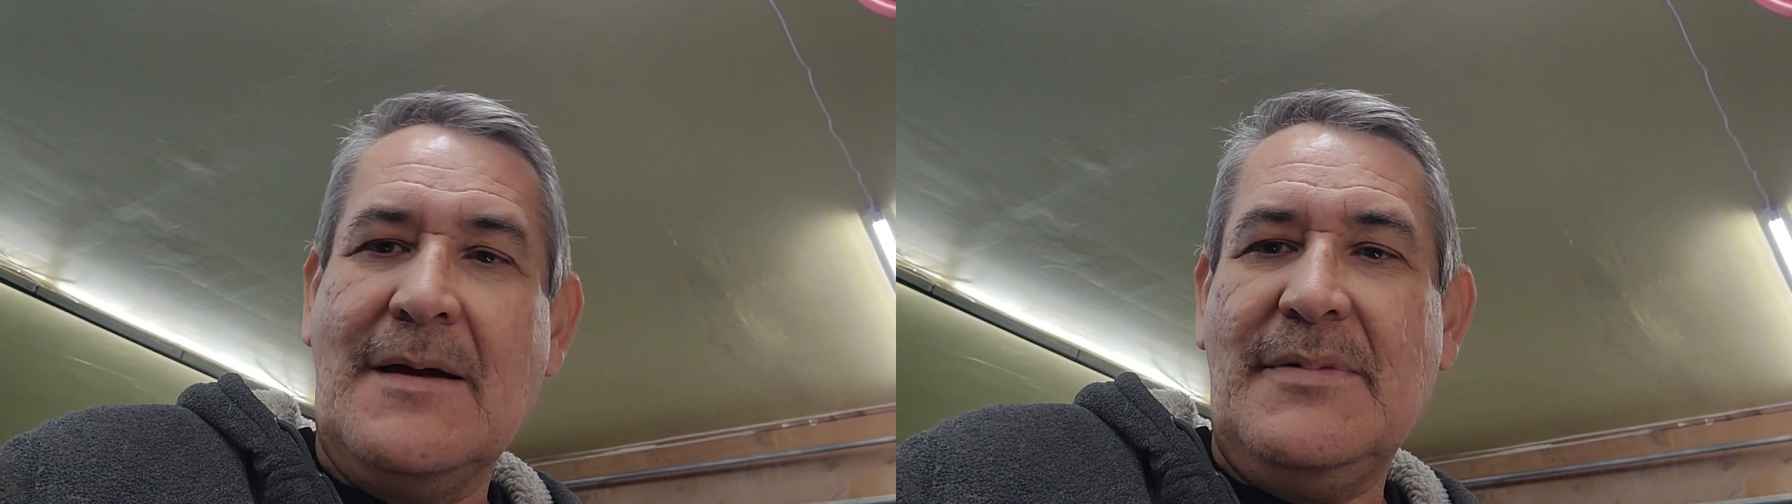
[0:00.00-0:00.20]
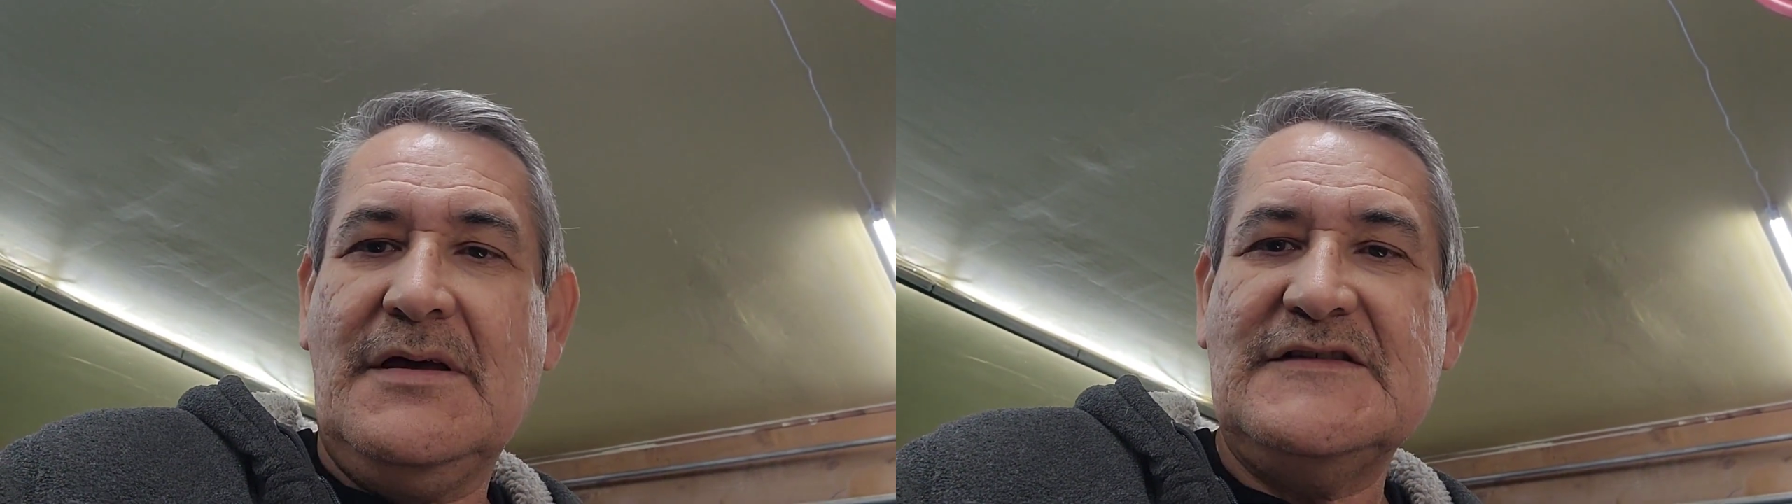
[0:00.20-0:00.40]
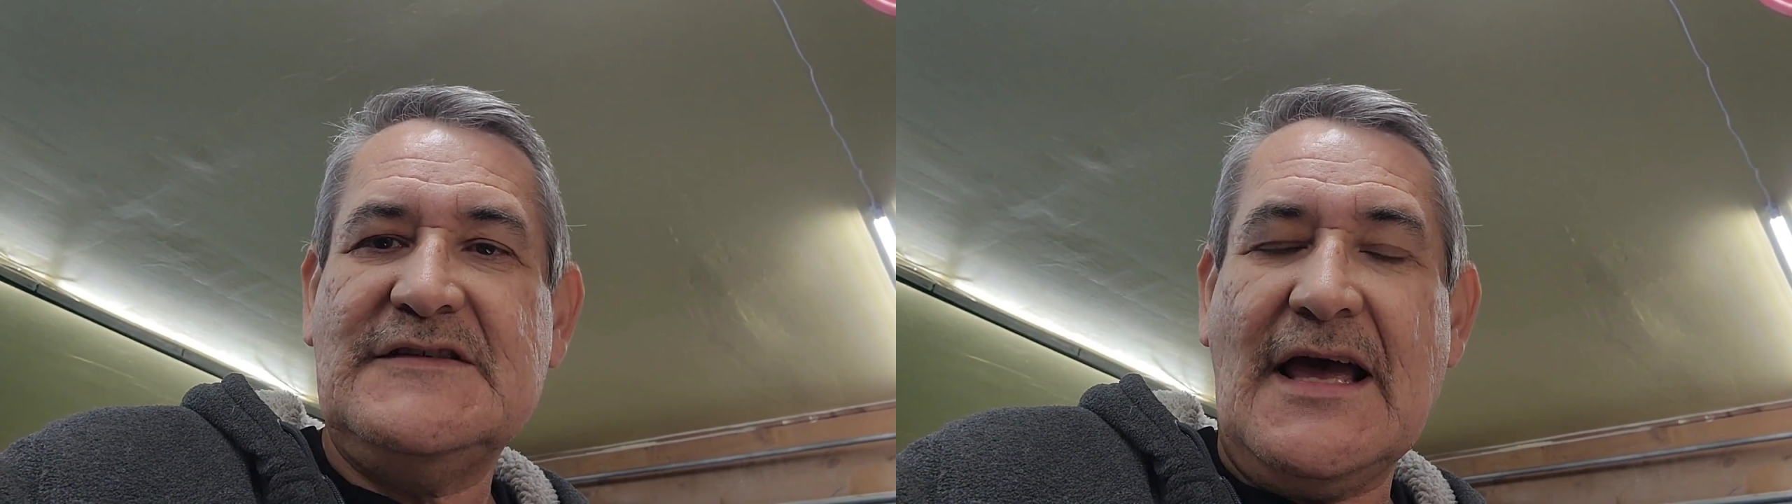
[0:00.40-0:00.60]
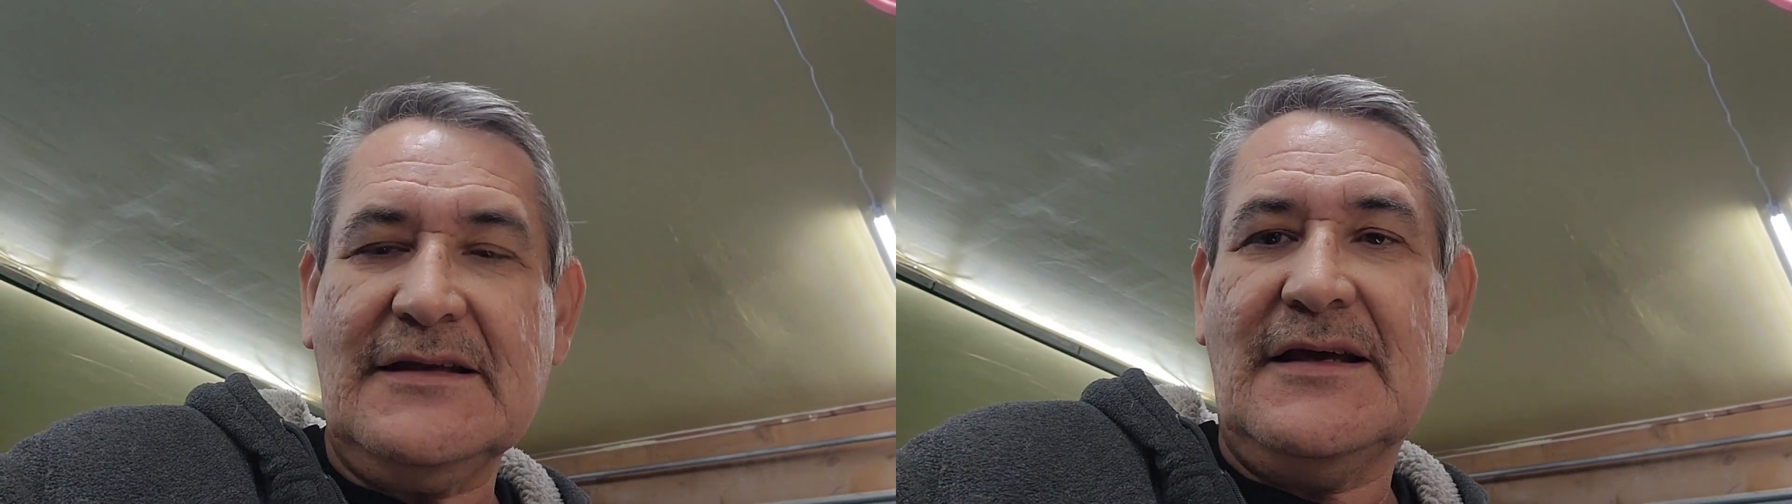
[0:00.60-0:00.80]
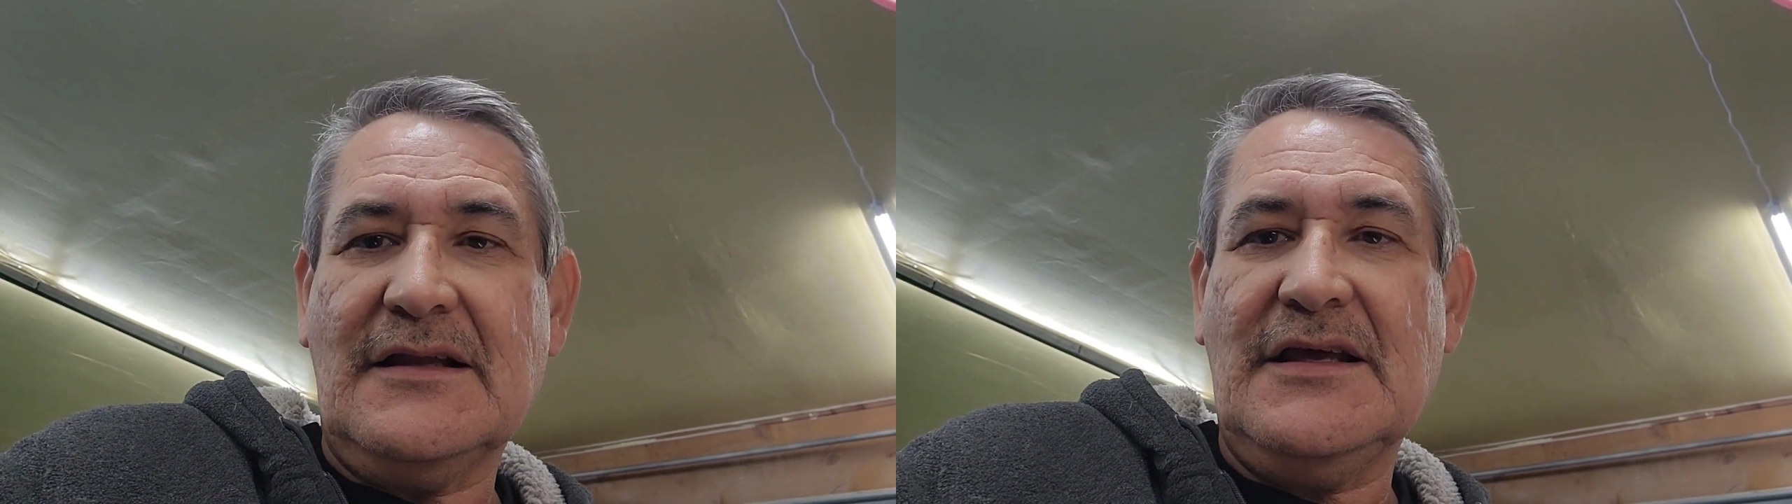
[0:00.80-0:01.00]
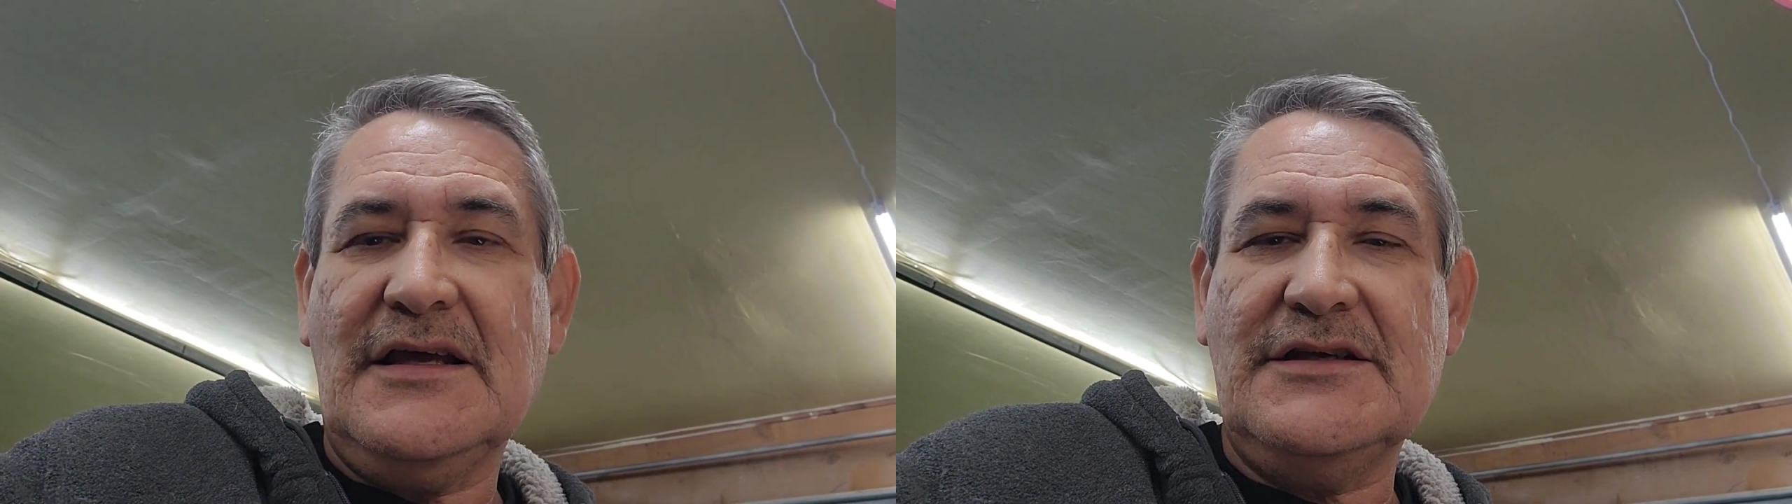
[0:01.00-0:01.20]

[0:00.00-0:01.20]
because technically